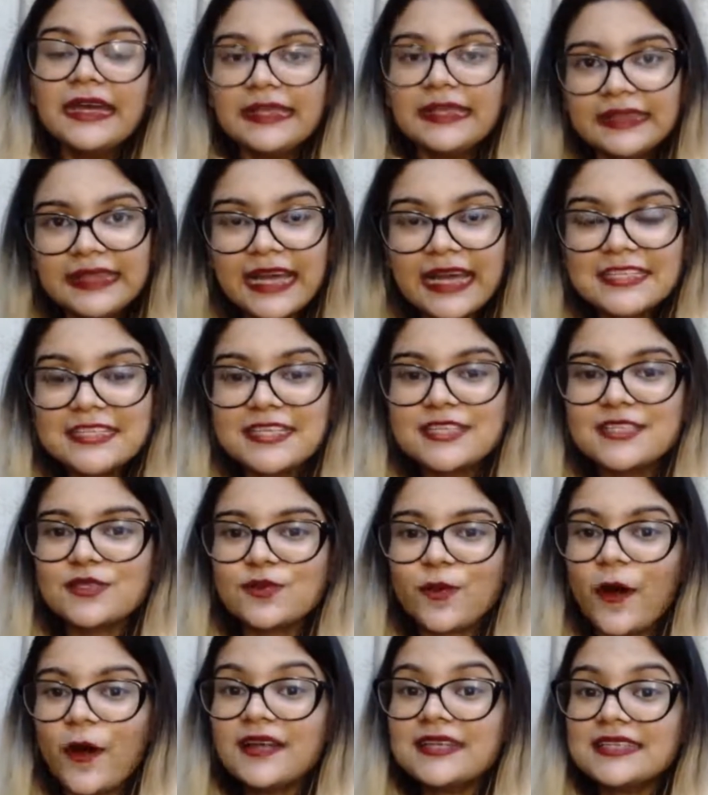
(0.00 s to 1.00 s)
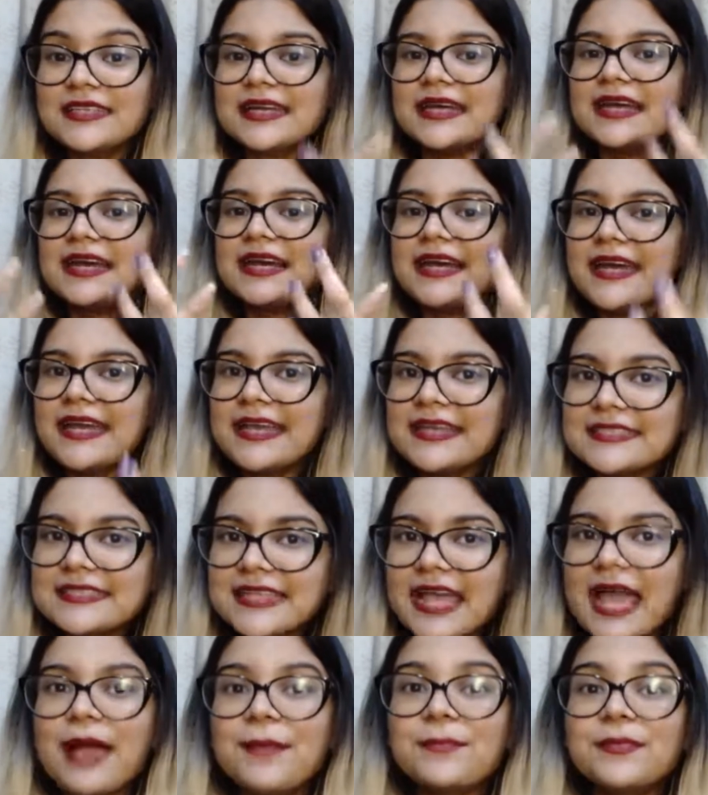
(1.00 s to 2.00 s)
That is what is
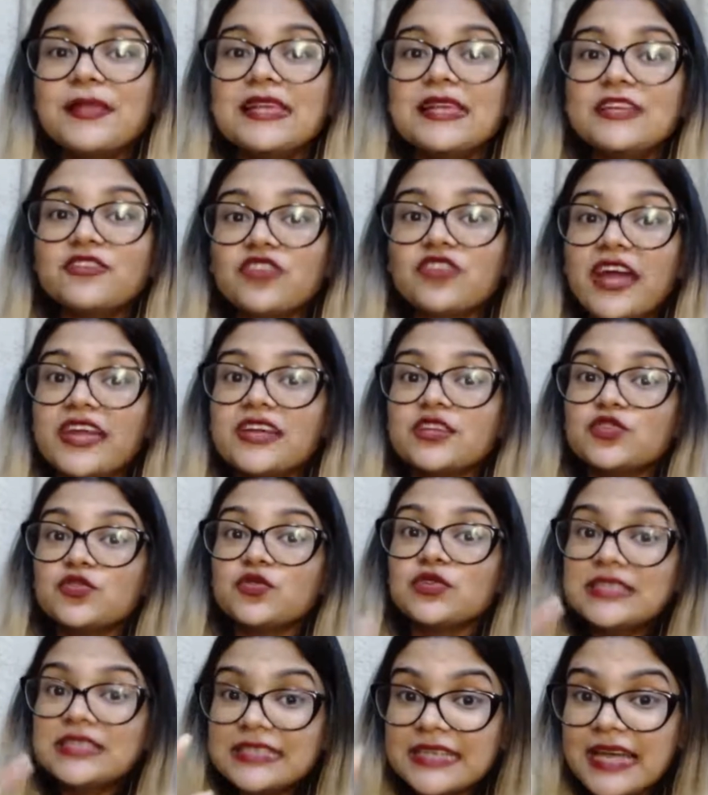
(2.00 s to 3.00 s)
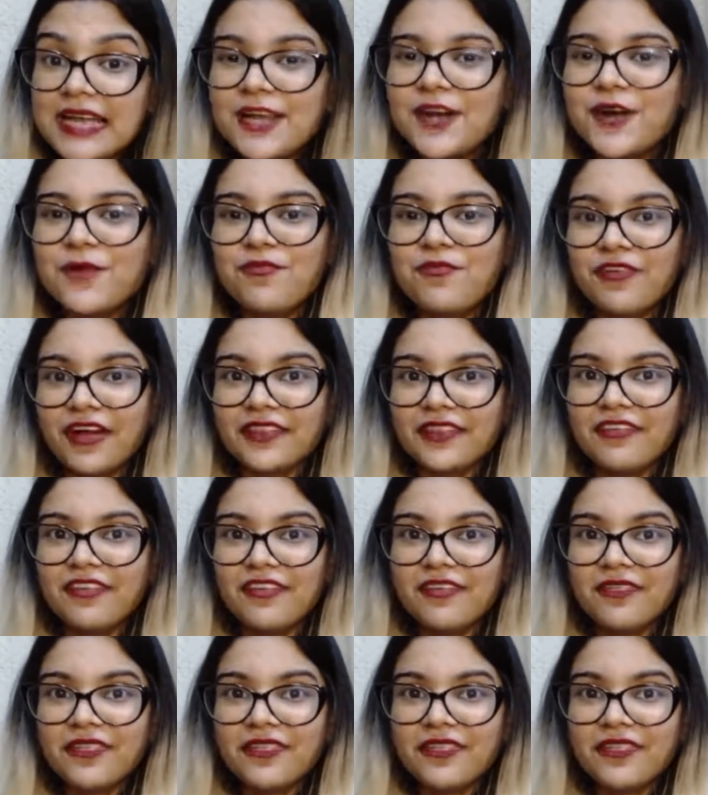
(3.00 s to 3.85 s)
Emily trying to tell her brother.